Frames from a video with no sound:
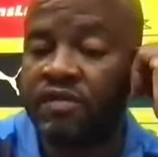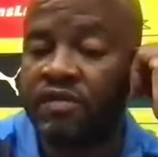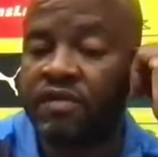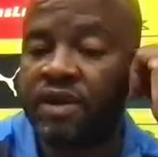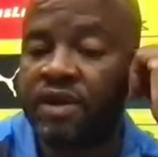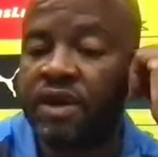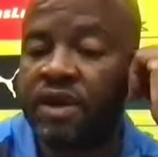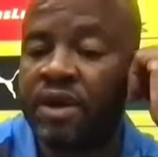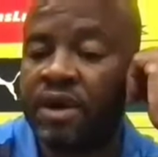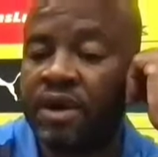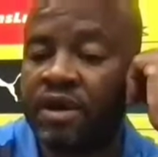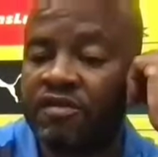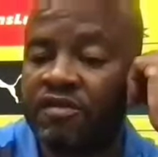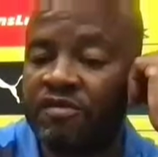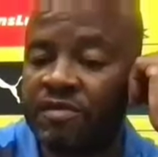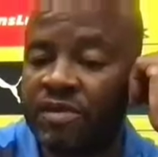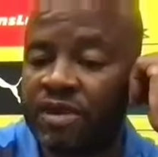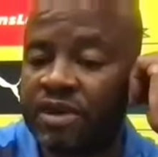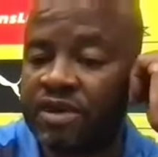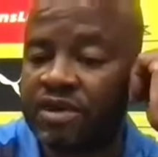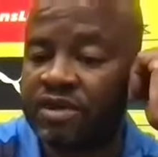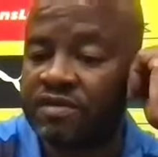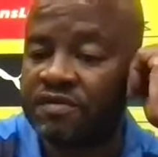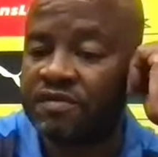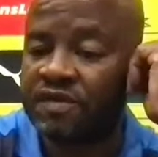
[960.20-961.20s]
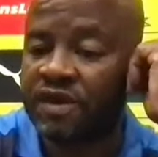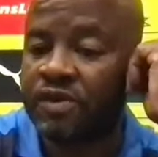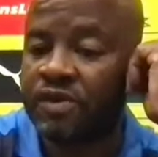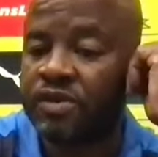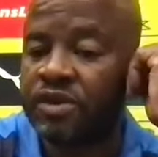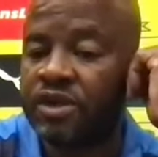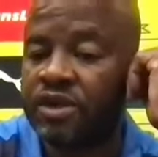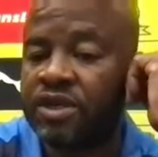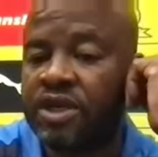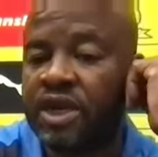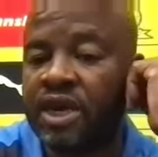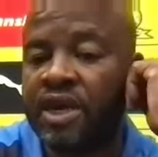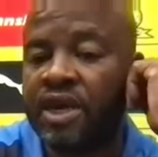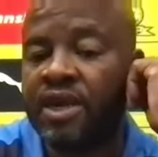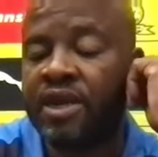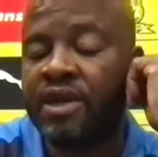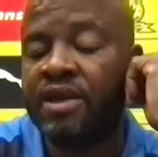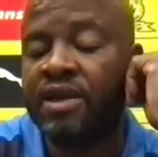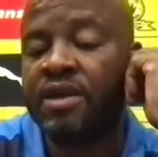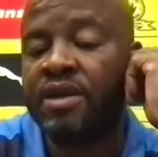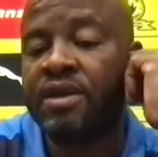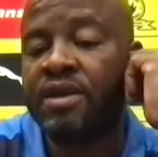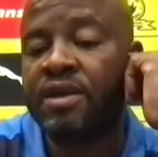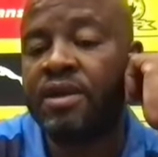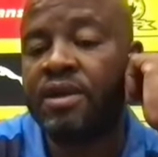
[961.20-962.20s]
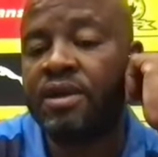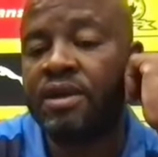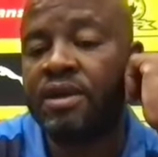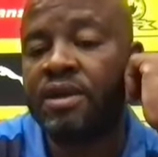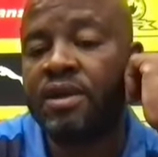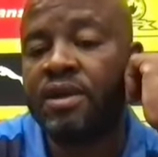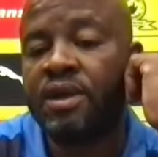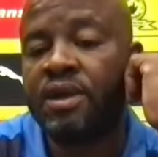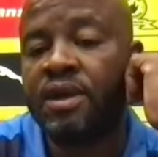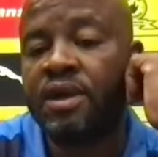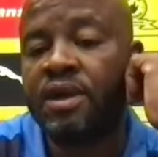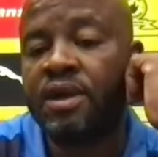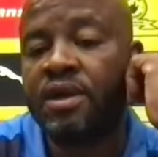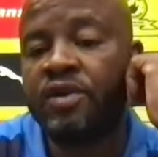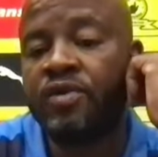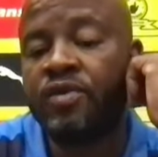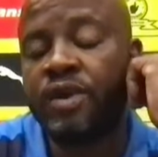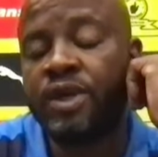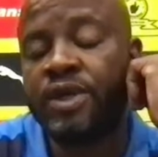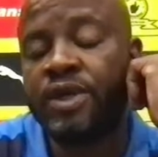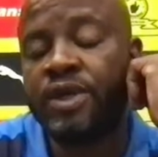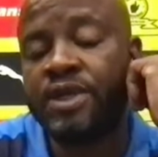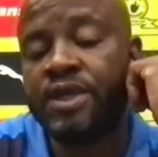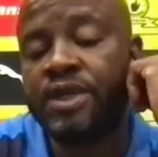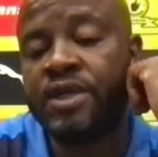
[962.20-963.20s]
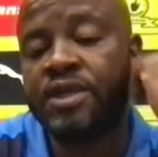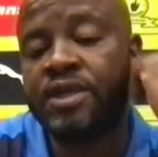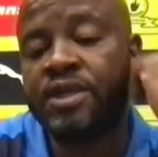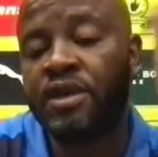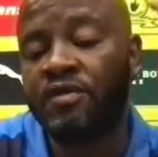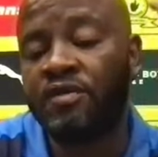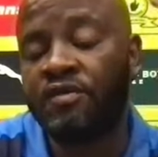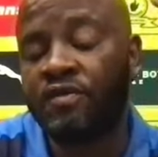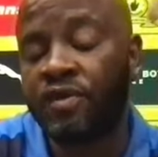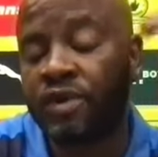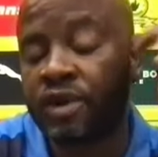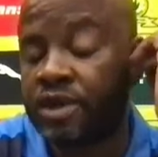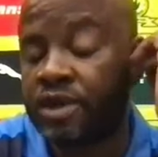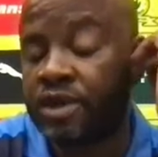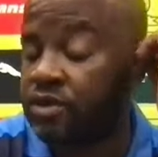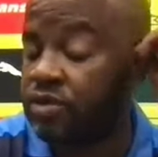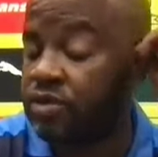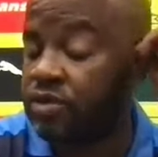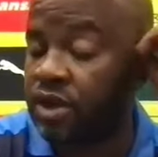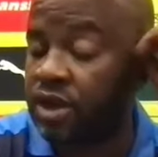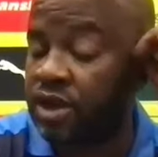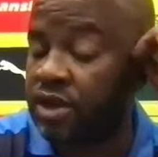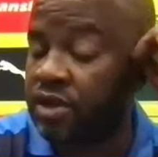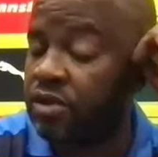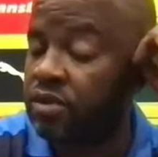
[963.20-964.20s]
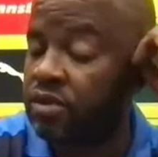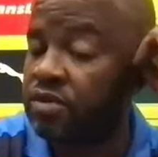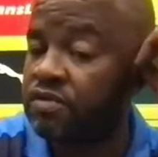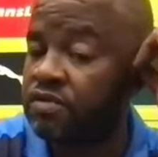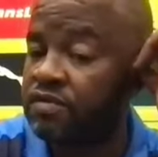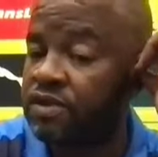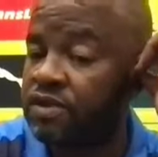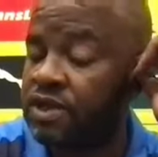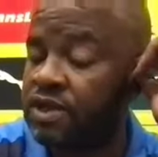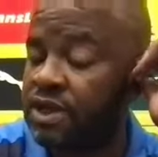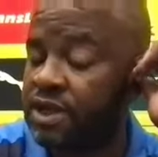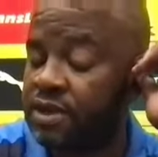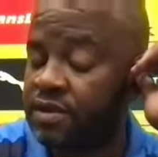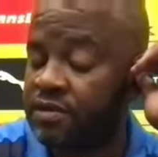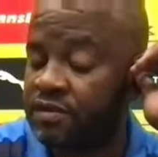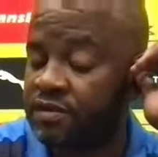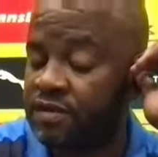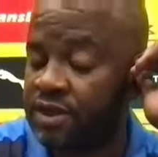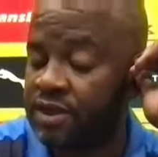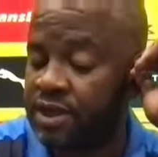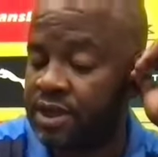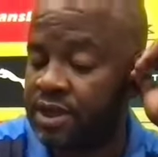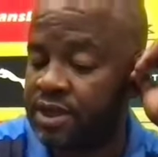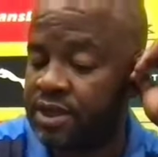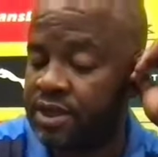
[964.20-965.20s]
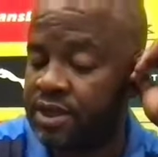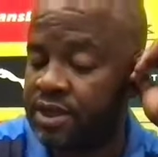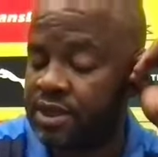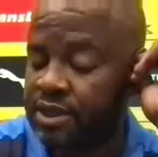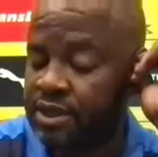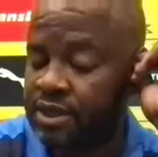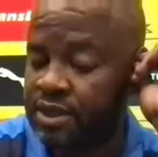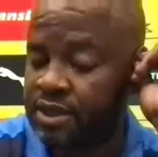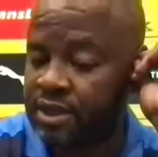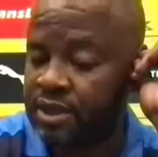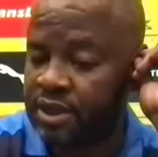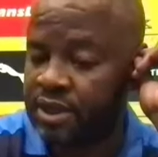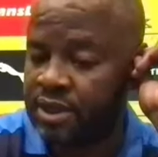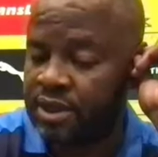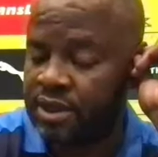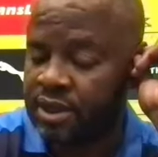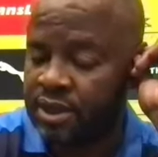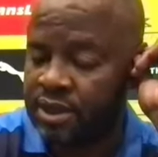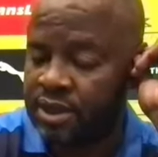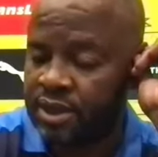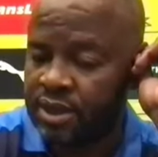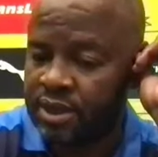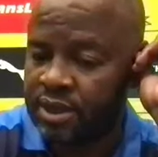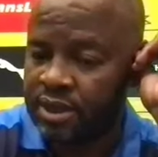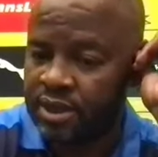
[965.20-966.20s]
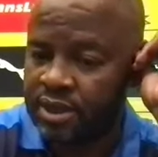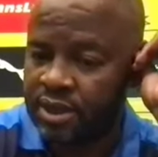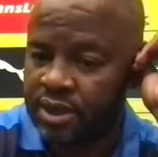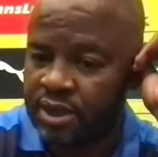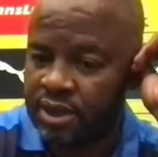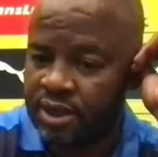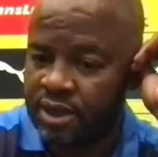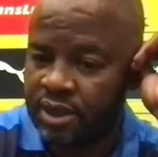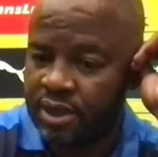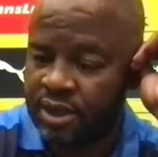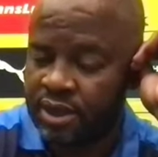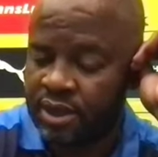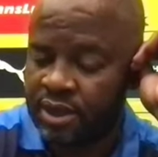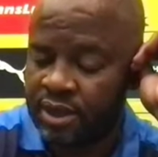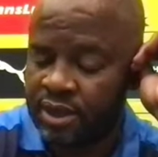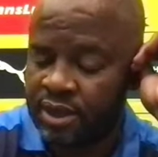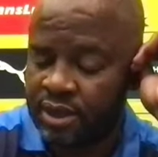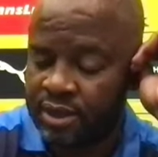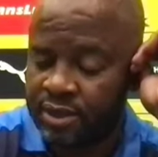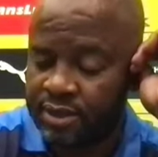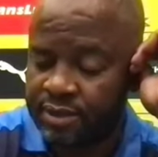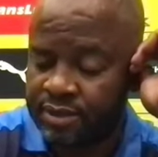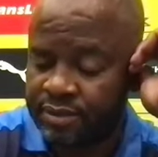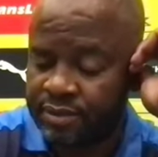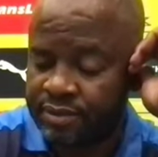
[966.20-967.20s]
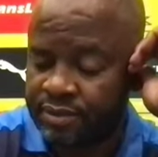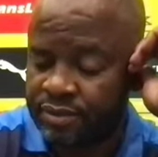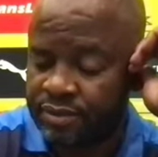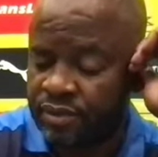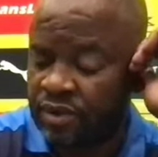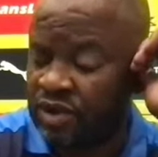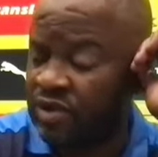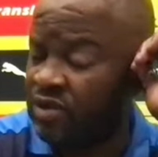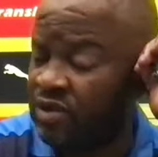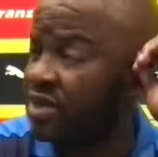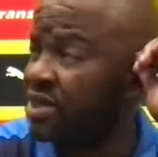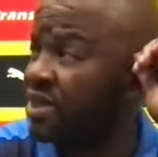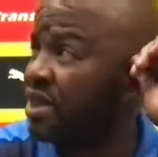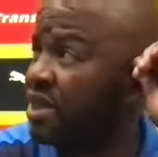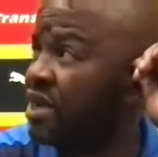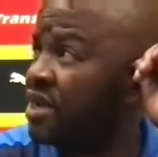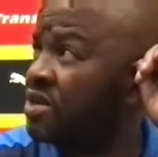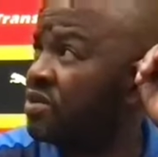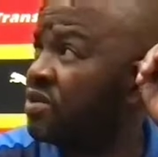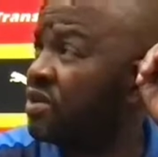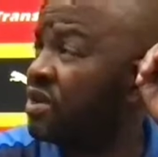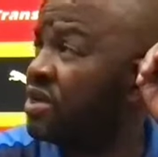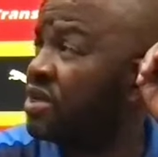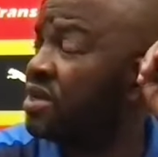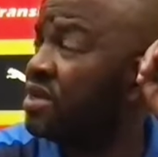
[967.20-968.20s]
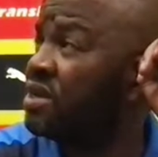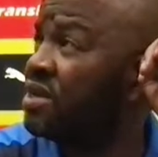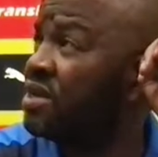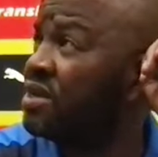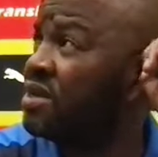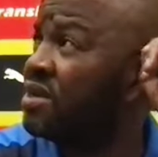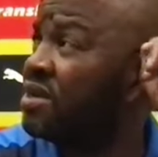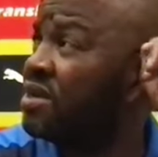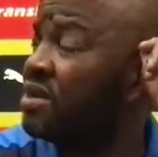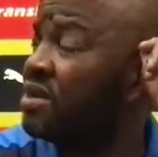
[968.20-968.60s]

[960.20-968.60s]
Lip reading: African government found each other, and it was easier for us to get those visas. What was the next question?